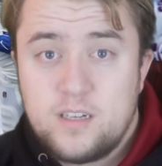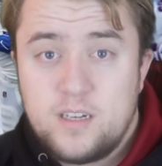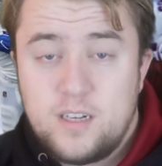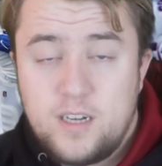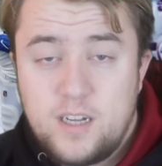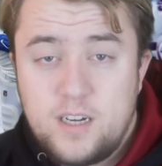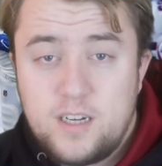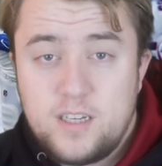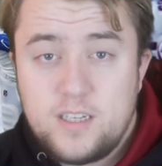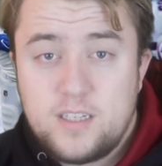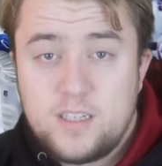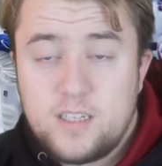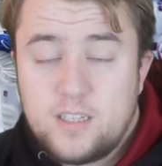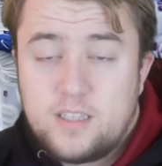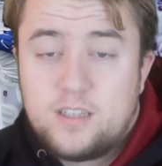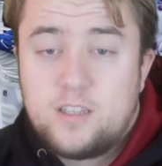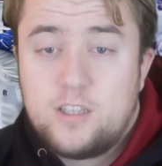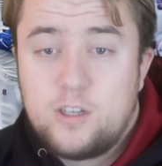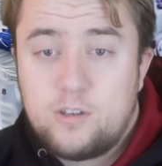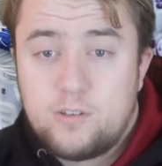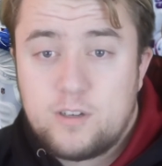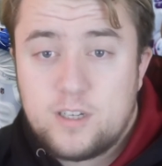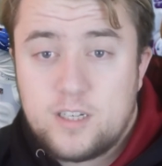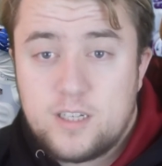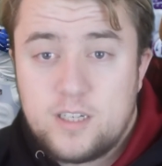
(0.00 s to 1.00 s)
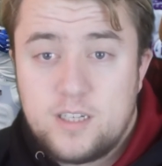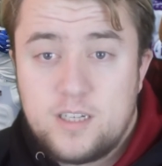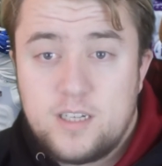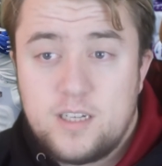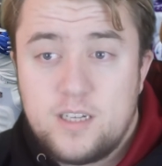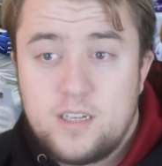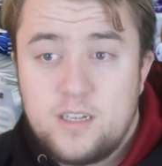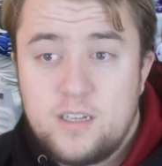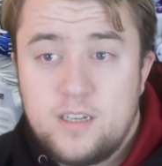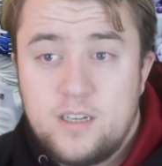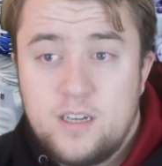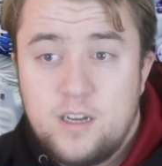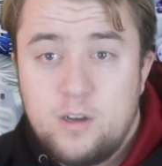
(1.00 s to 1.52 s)
Literally just do it
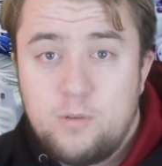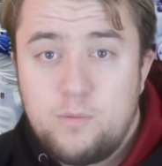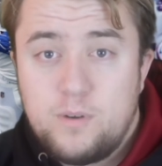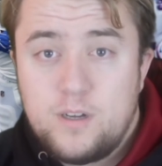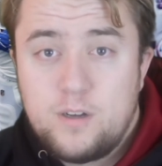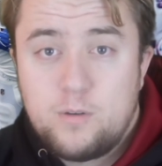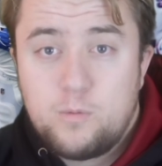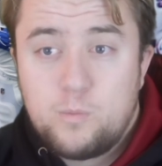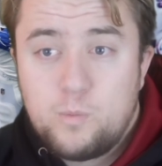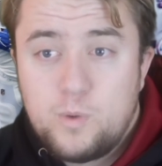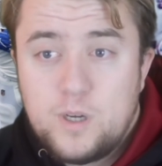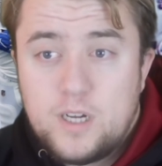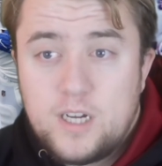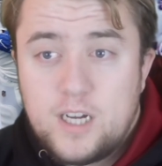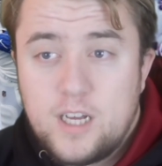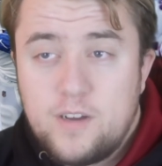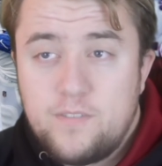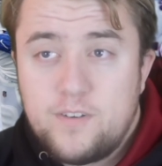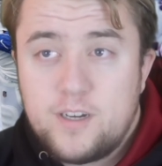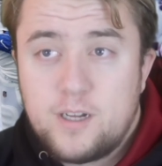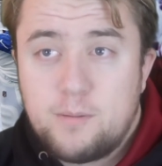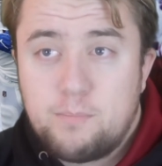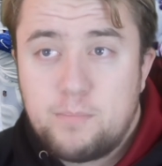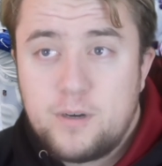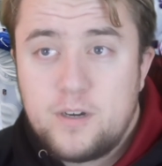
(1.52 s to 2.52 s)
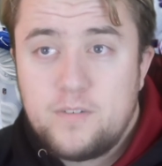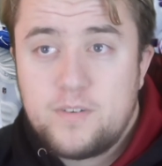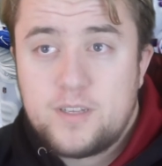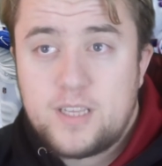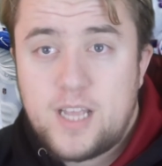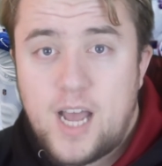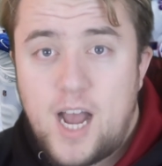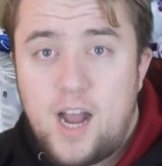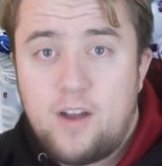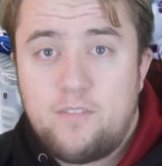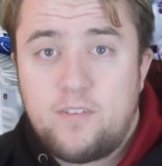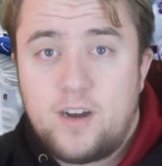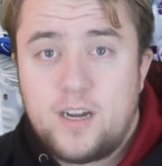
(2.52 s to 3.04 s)
we, we live in a perfect
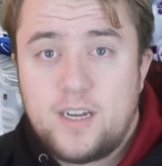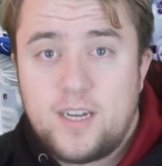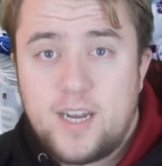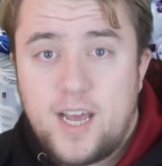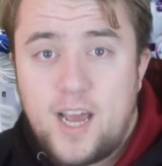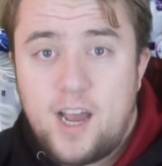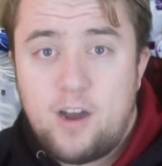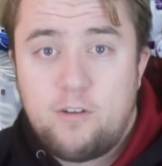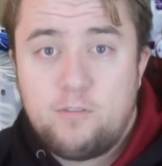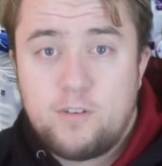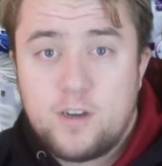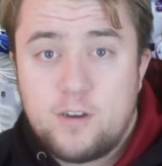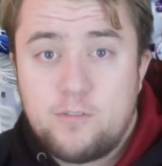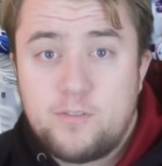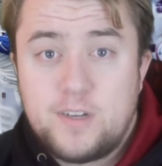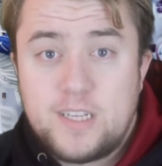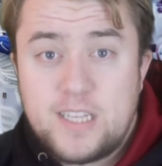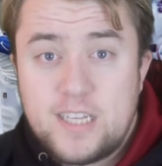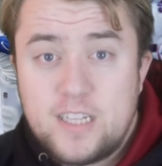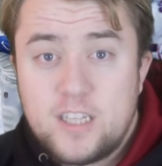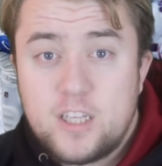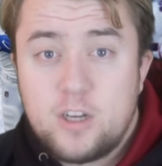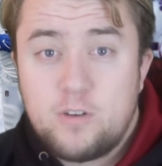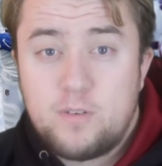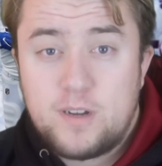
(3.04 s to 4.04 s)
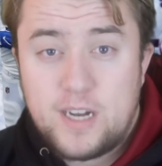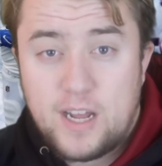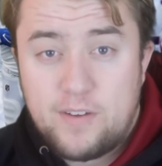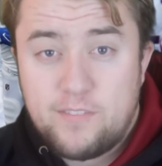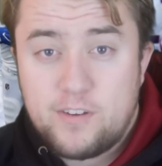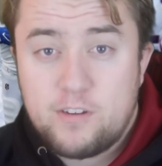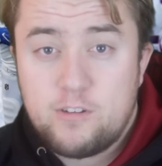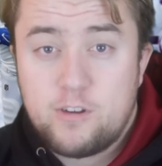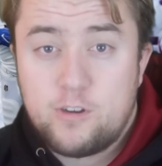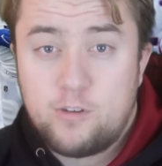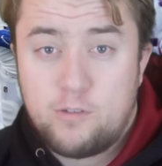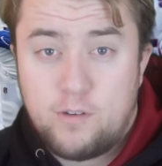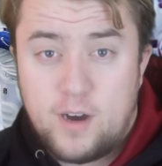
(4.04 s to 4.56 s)
time right now where we can do
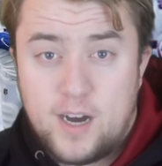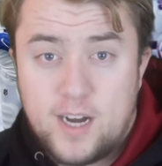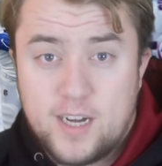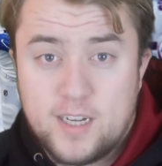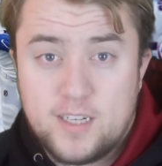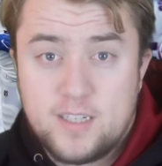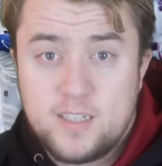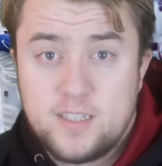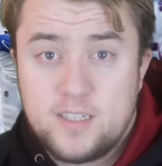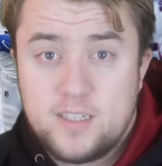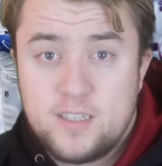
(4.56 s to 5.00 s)
whatever we want.